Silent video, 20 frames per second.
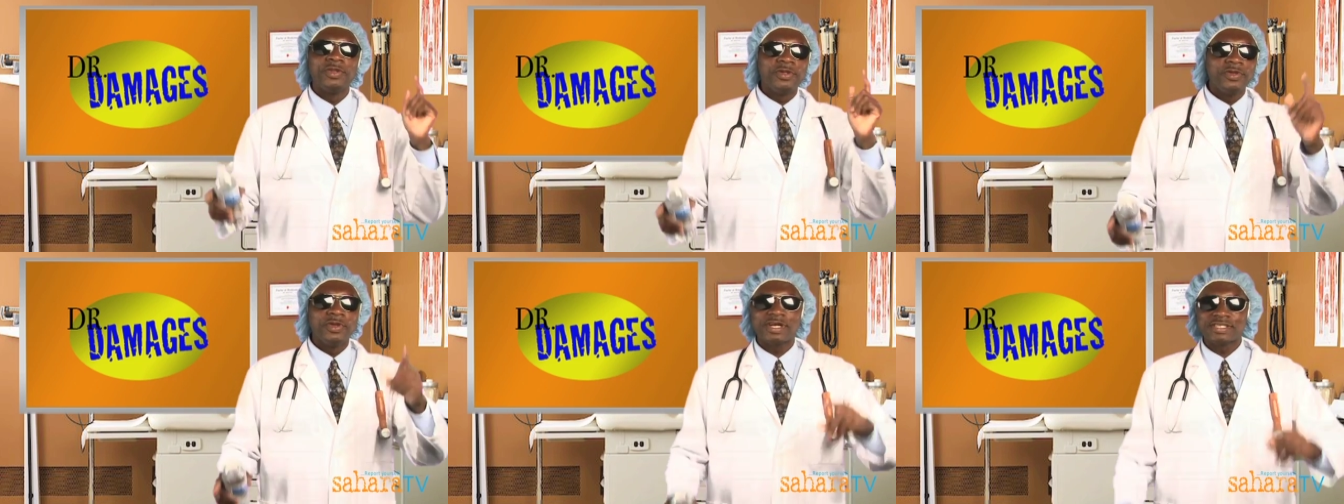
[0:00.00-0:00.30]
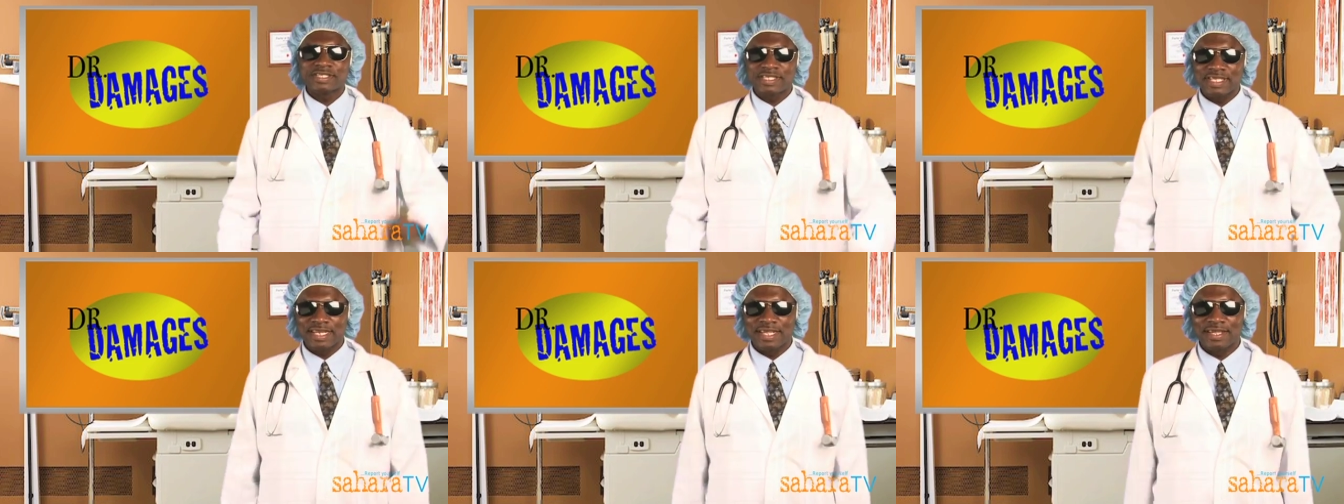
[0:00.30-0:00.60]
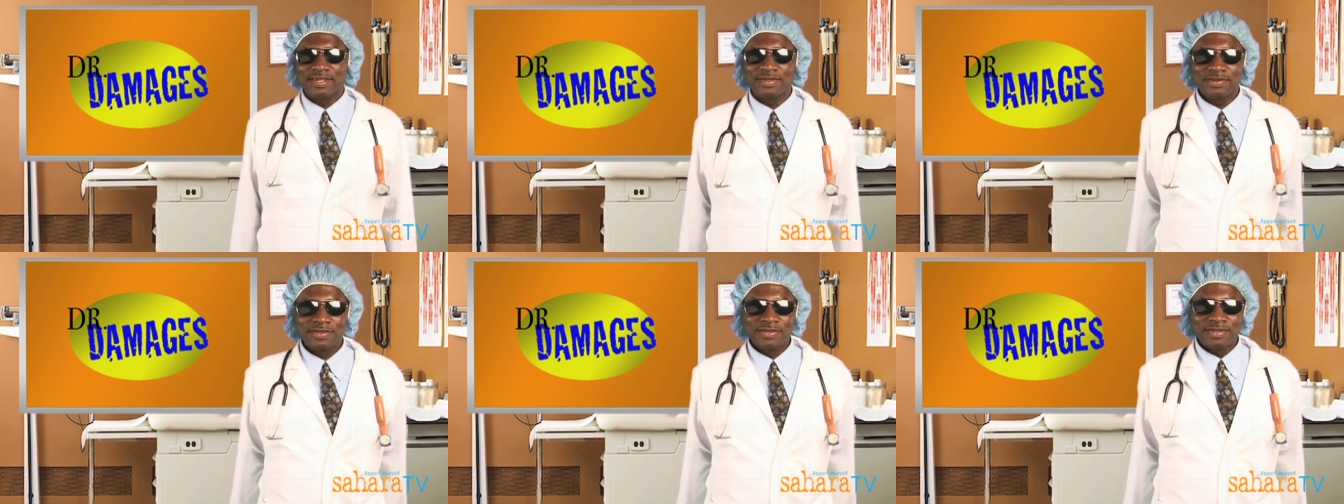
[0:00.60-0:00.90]
New York
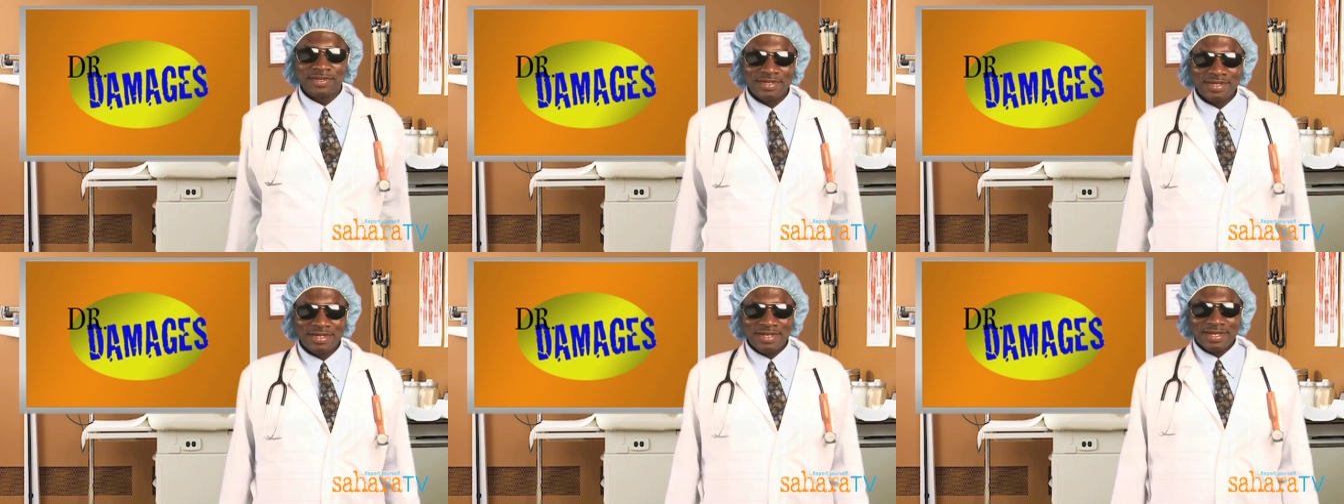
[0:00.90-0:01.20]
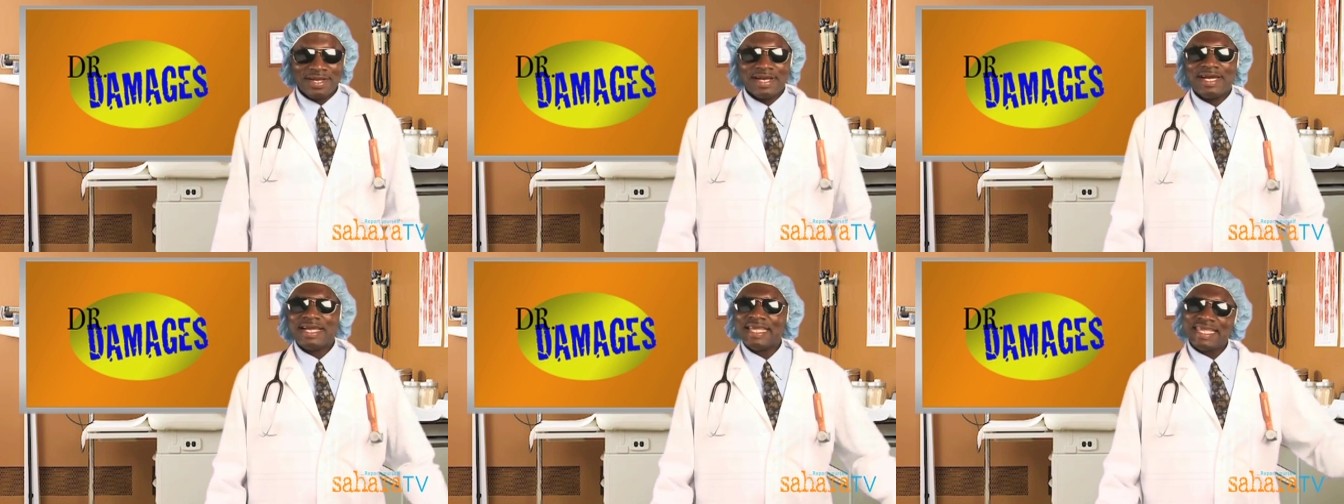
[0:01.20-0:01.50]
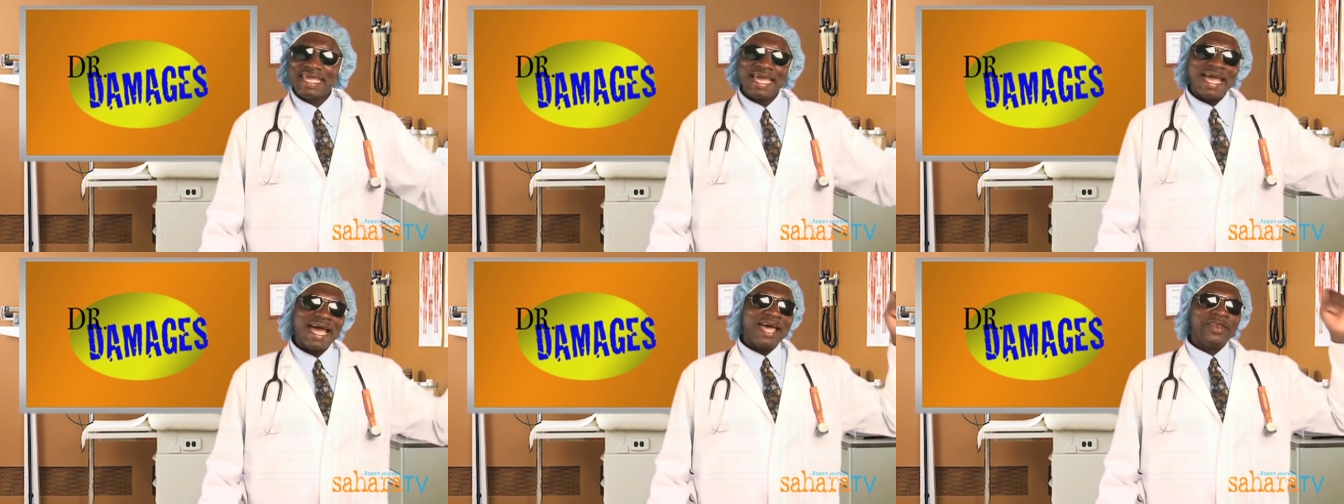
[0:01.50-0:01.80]
City. New
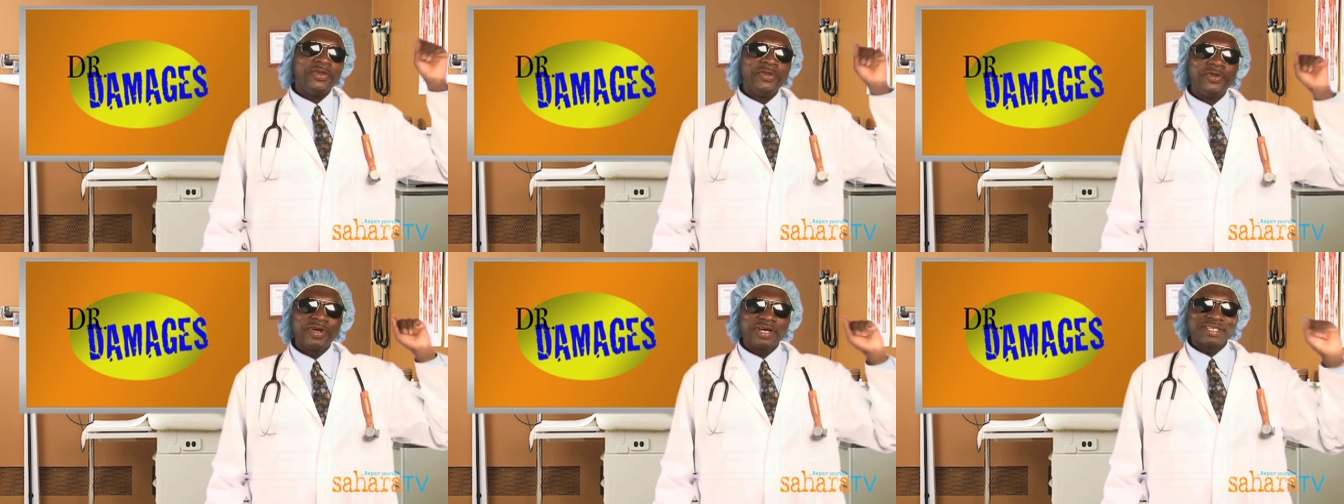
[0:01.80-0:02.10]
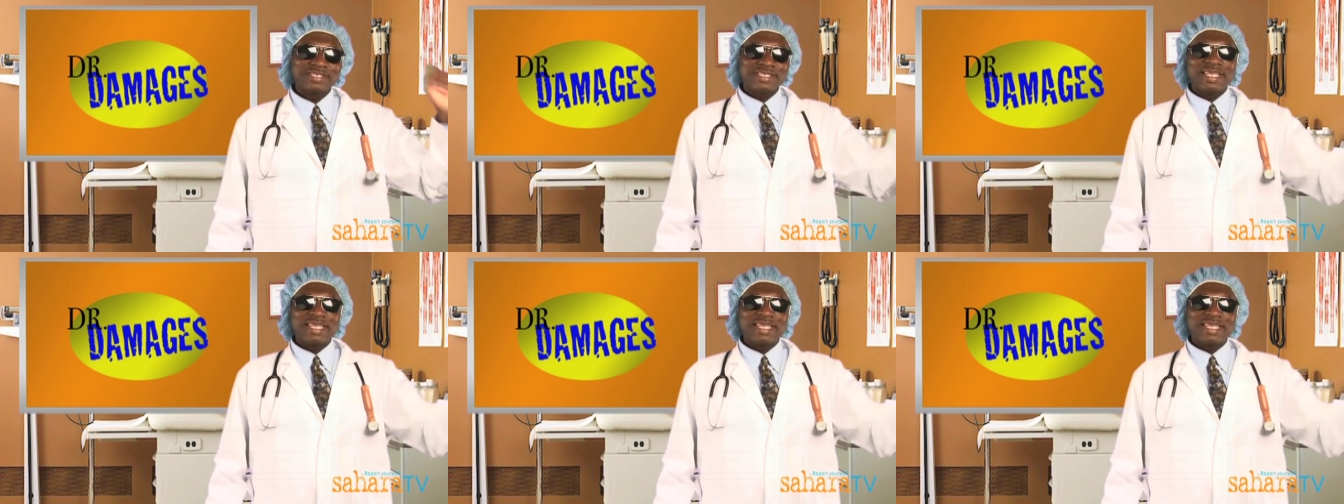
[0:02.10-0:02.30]
York? Yeah, New York